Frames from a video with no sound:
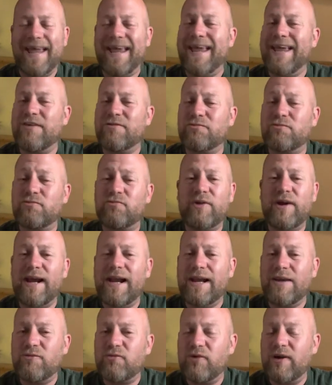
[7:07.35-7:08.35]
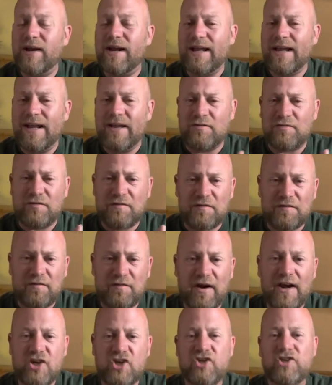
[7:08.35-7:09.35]
It really, really is
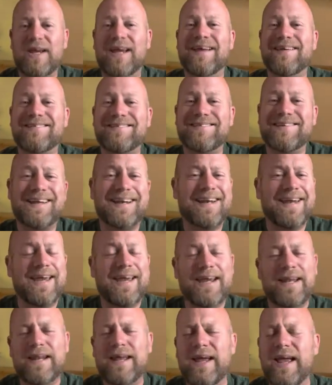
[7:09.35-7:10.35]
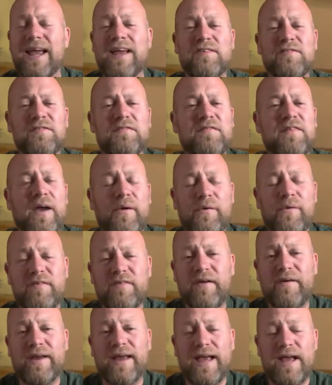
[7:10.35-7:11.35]
fresh, it's clean, it's very,
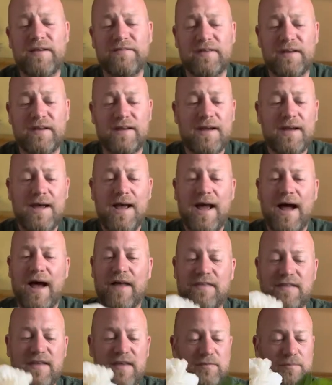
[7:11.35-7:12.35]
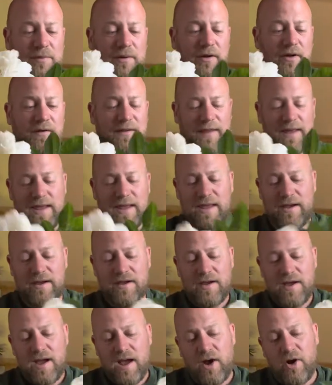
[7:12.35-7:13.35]
very heavy. And this plant here
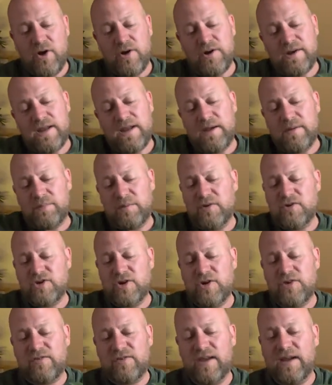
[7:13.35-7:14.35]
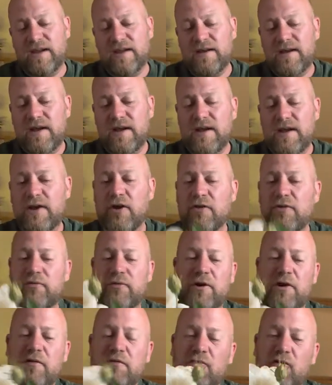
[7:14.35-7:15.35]
only producing, you know,
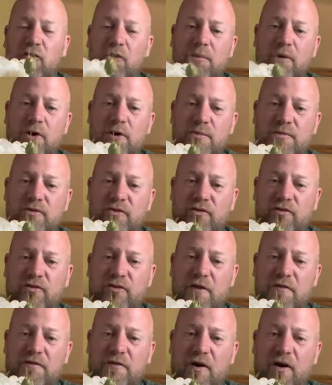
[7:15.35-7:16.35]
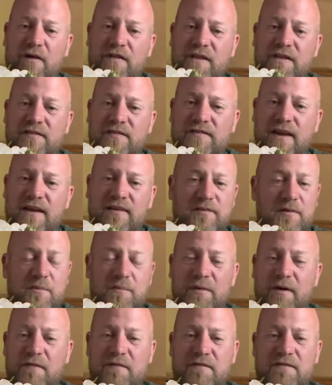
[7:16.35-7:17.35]
3 or 4 blooms so far this season,
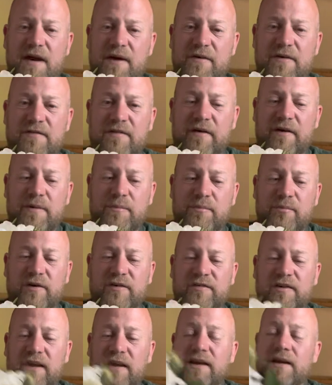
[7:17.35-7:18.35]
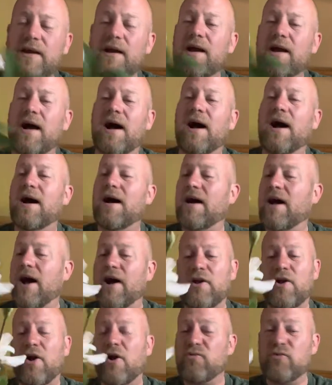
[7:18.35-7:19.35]
but very, very pretty.
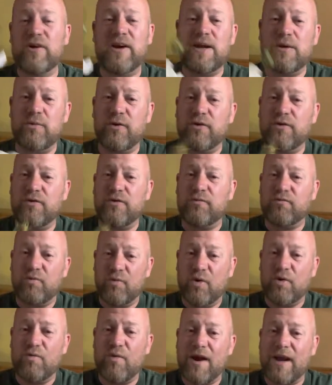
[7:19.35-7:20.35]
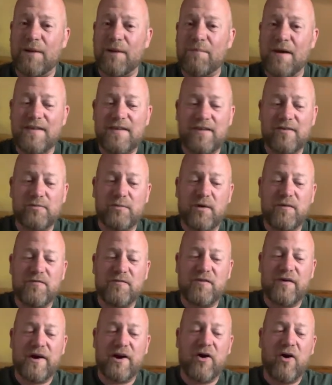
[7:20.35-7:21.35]
And I really would recommend this one
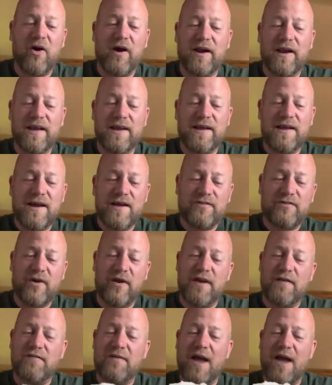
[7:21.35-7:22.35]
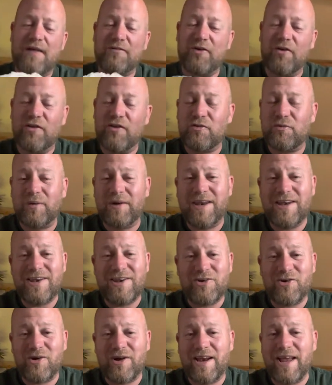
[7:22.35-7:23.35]
very highly. So if you haven't got this one in
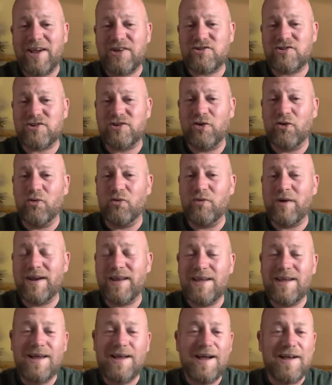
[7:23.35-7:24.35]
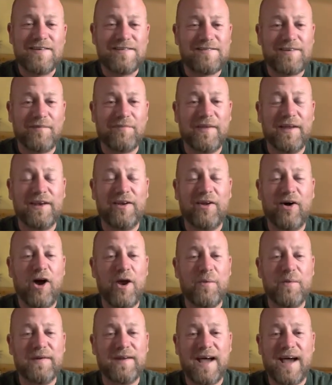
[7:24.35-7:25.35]
your collection already, something that I
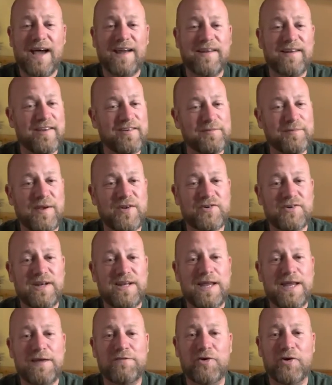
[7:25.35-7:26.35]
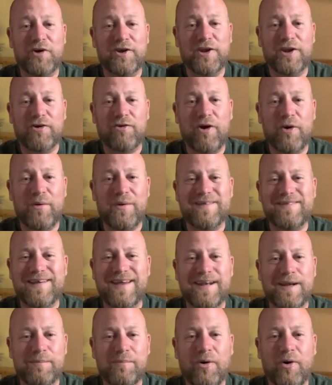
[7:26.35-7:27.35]
would add, especially if you're going to grow it
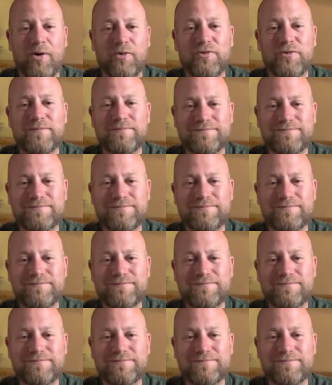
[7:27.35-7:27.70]
in a pot.